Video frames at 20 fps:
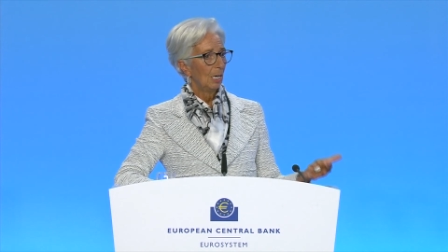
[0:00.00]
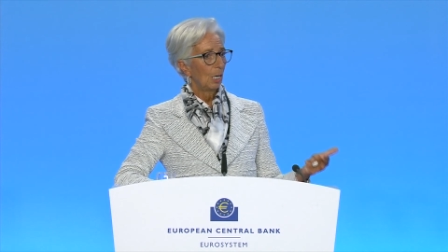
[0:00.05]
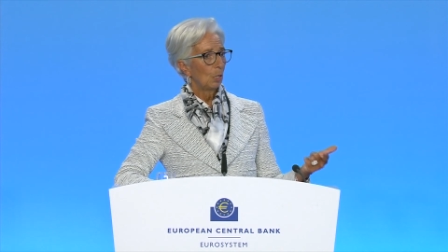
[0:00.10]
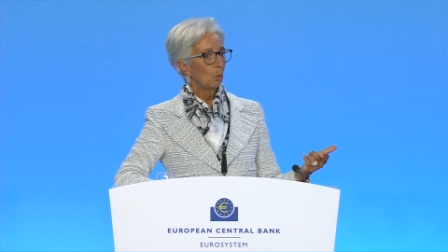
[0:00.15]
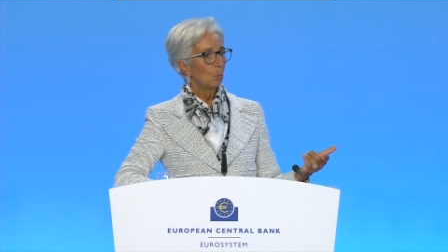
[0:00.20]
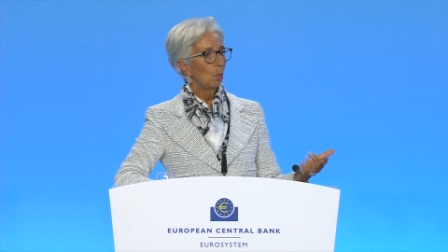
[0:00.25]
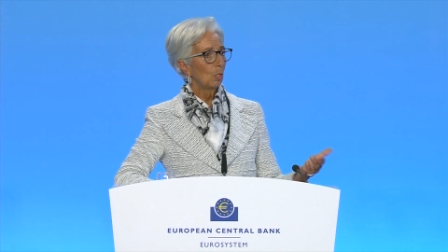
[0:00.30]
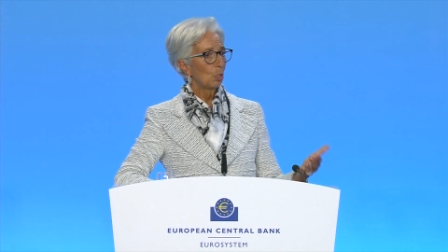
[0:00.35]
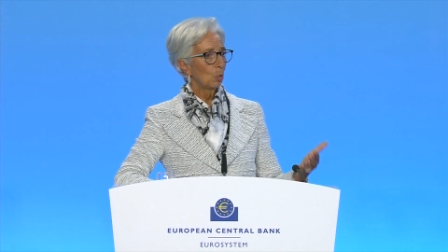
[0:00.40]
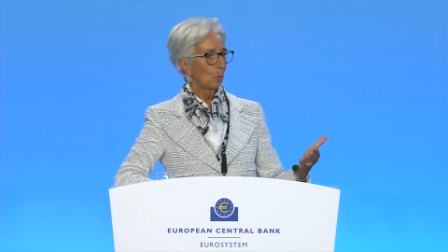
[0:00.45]

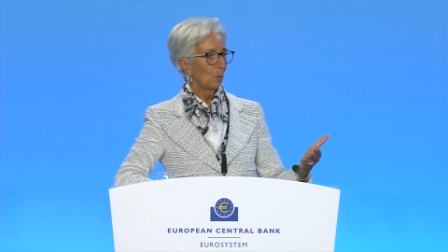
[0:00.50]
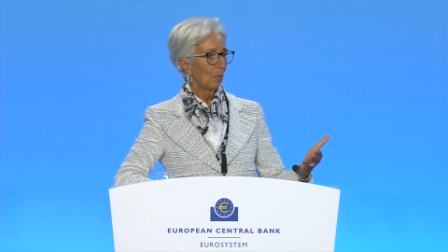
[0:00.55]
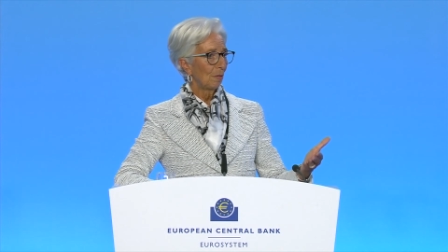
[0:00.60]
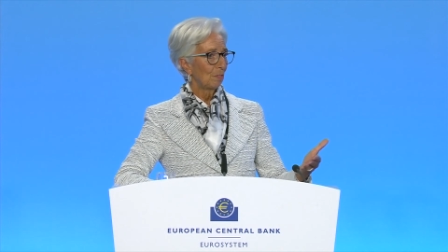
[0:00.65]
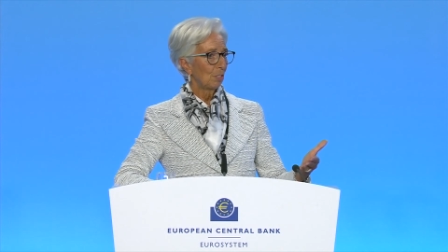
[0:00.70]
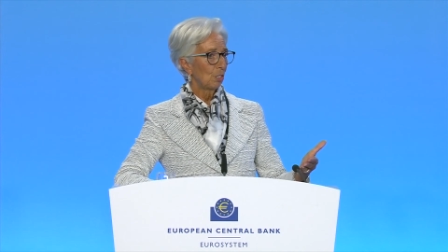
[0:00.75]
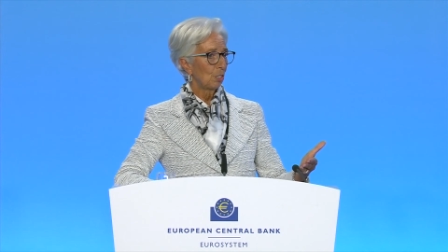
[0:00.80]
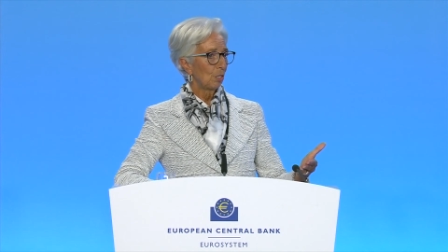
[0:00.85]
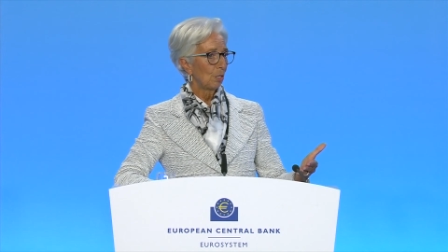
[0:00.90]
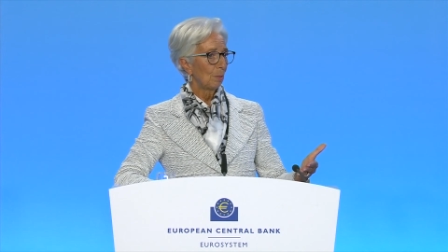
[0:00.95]
and once we
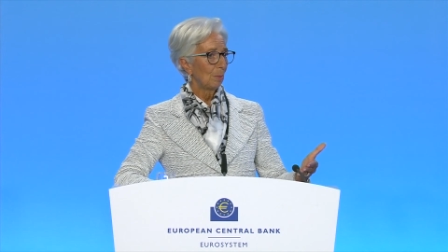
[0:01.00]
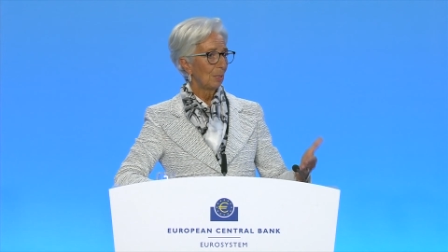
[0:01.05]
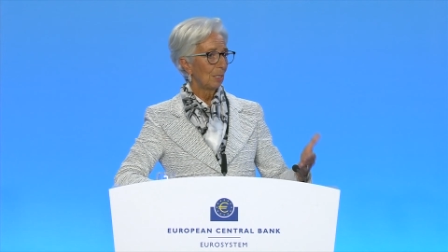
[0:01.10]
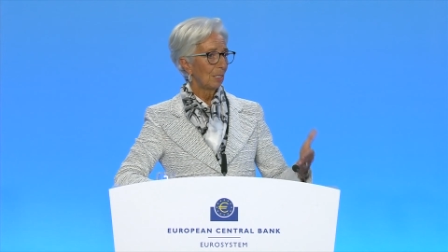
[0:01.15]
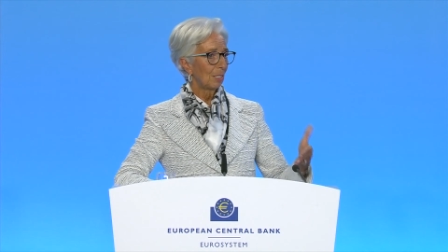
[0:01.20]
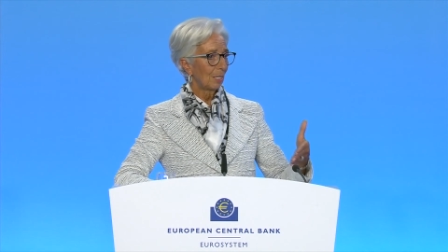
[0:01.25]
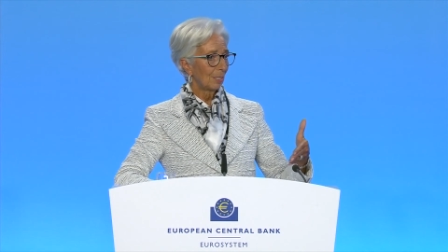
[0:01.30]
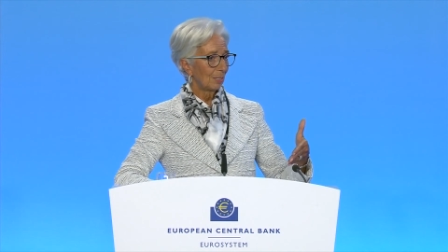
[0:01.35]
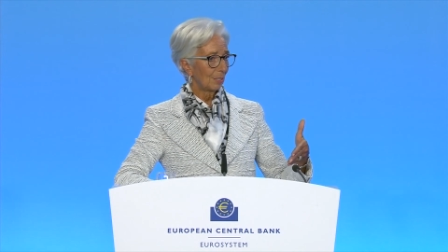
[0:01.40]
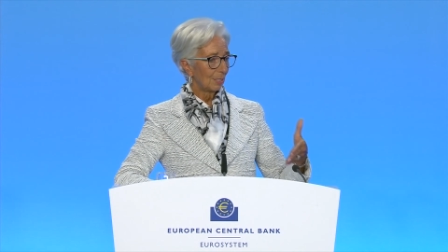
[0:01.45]
have
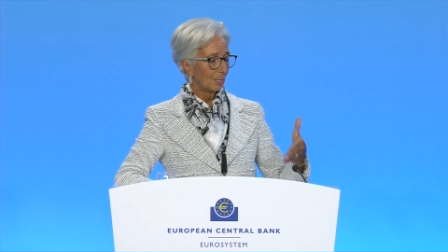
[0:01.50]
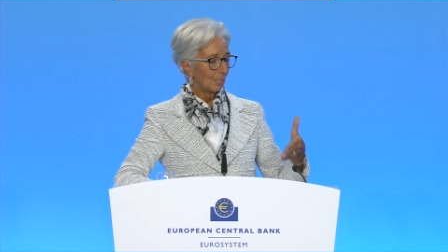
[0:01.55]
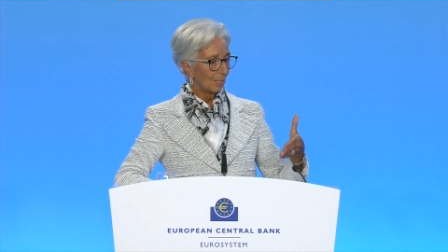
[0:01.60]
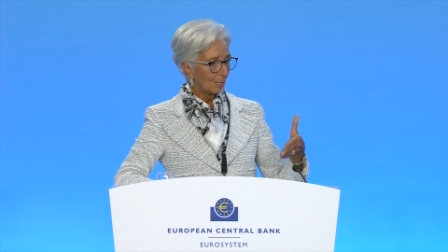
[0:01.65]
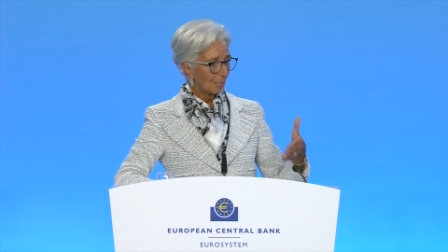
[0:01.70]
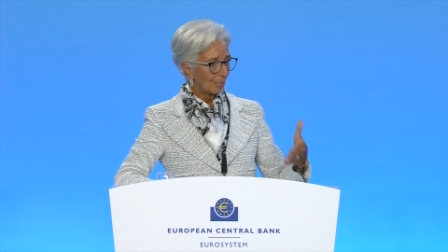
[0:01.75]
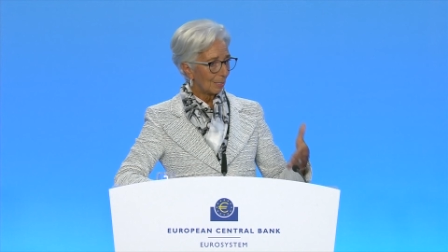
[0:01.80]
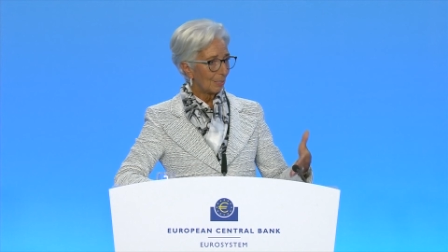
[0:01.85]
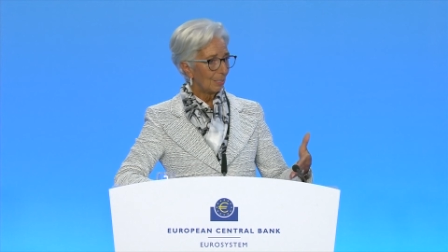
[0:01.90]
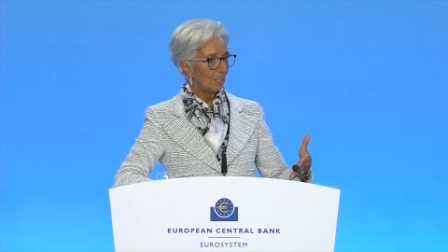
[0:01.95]
determined that
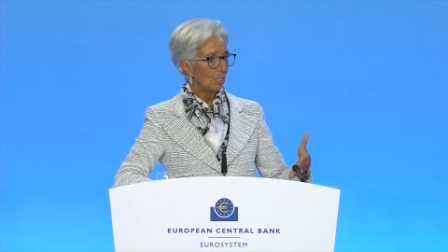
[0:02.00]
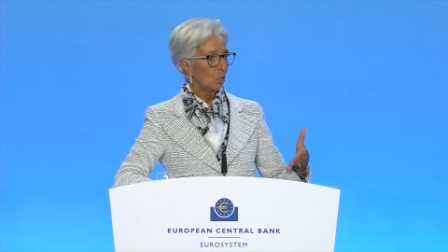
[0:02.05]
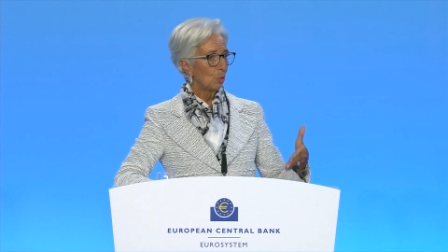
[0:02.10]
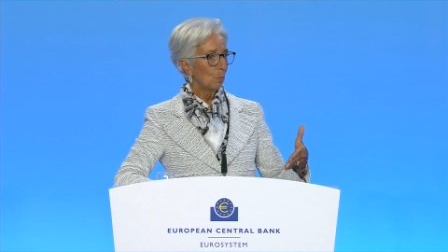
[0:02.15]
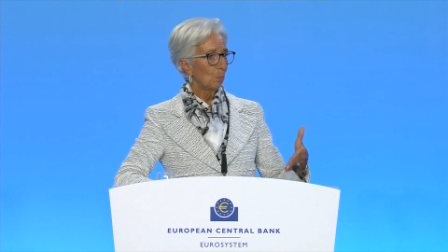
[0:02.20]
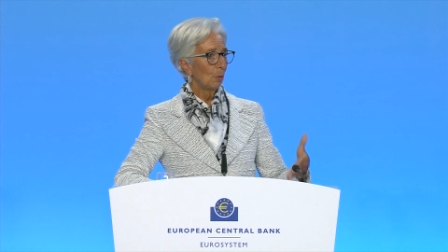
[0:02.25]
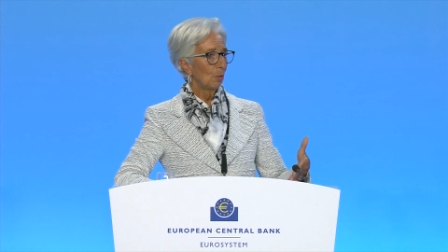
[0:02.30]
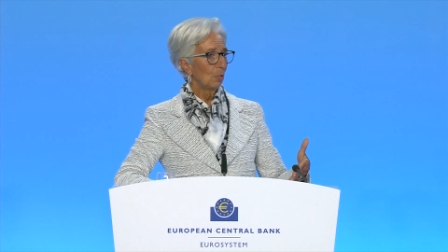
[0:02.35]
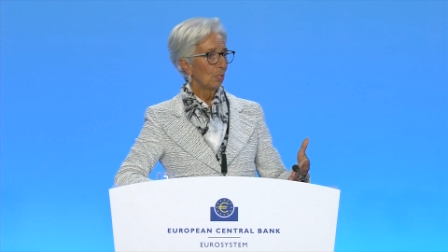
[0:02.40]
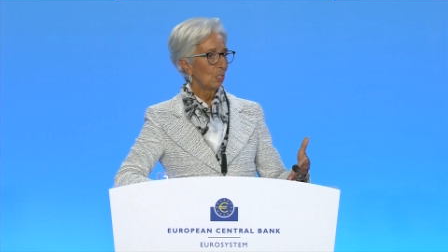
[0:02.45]
these
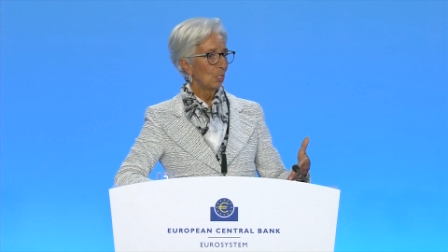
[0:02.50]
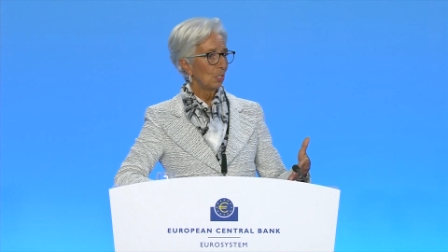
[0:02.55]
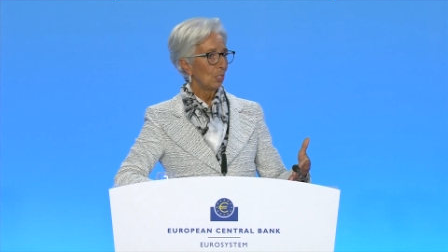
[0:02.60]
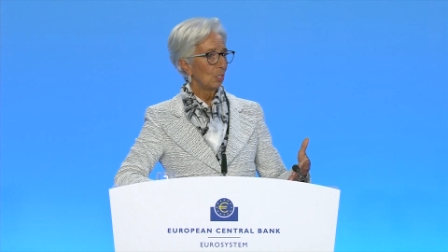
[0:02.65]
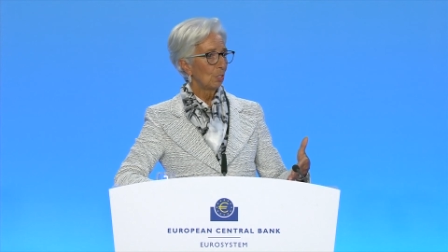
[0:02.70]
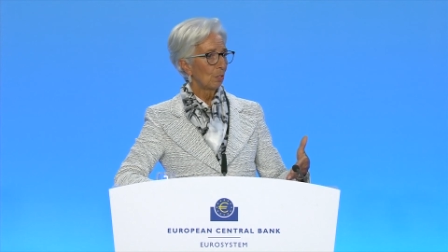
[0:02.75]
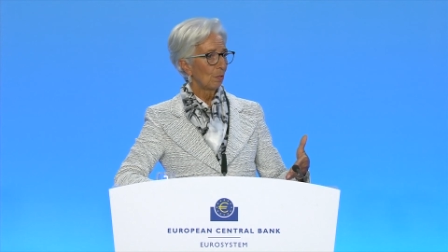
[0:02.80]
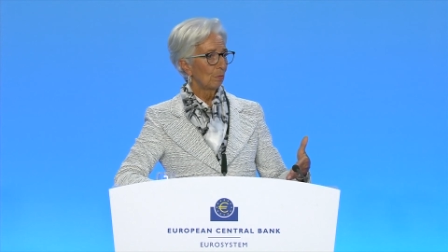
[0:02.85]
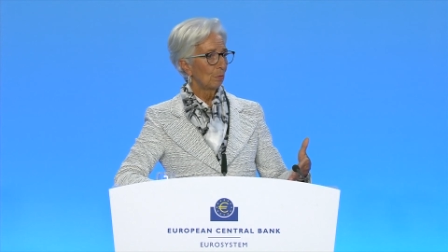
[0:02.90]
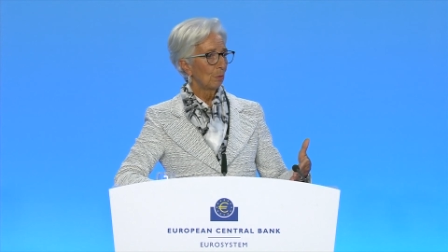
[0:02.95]

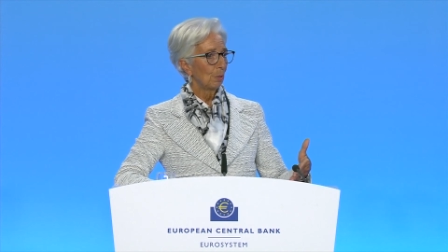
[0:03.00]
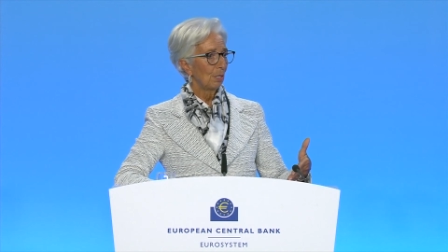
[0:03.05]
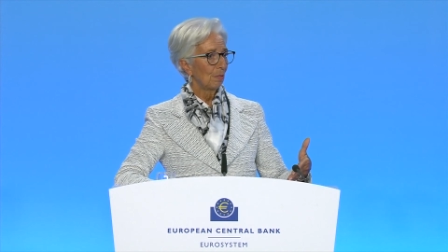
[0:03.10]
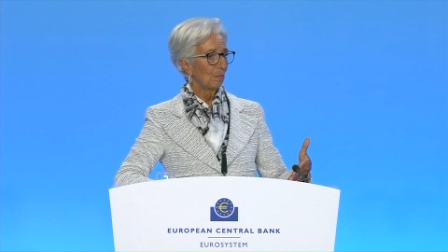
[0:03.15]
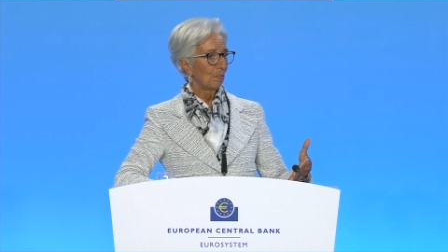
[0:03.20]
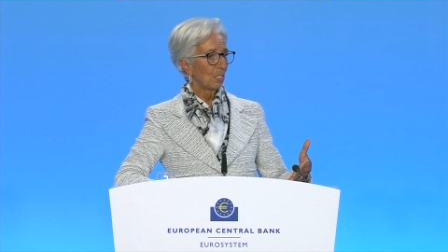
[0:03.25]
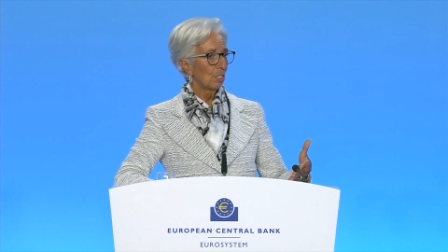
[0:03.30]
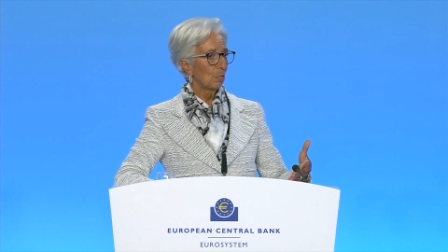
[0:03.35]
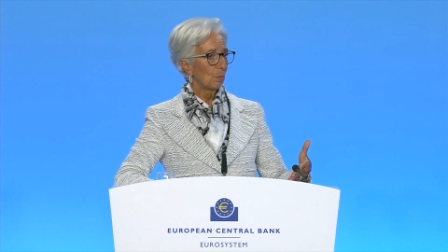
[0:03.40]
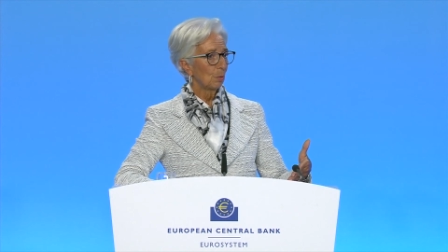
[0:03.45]
policies of
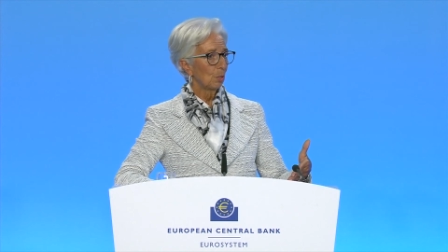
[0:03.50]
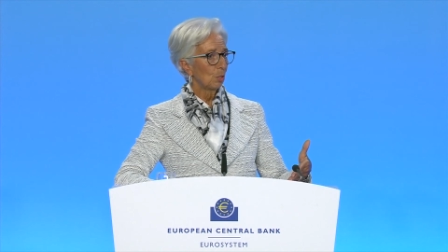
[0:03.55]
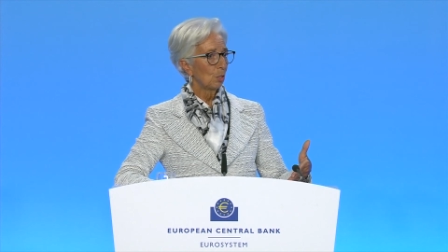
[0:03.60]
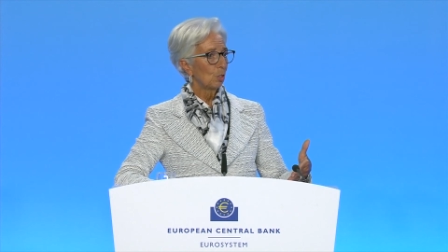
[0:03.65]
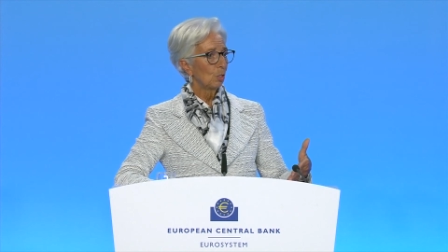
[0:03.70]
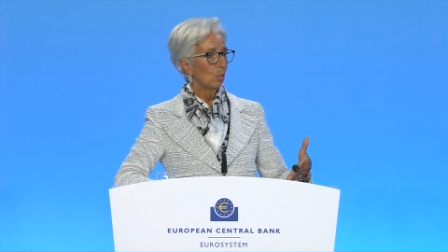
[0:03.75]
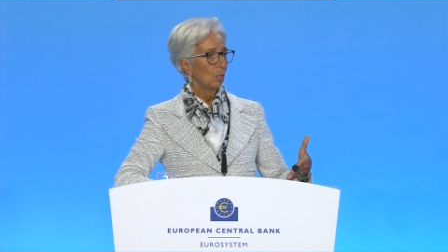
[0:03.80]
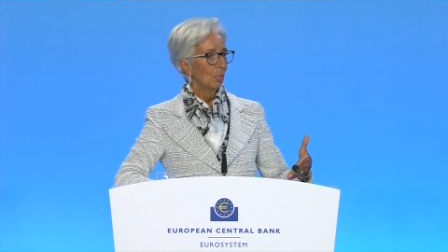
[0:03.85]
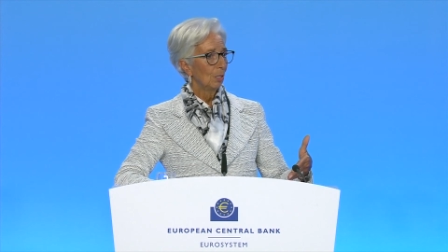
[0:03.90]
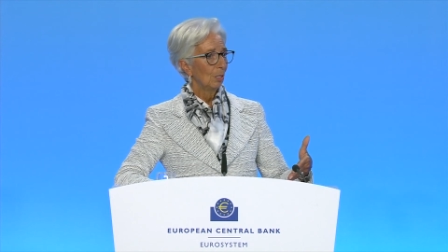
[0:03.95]
reinvestment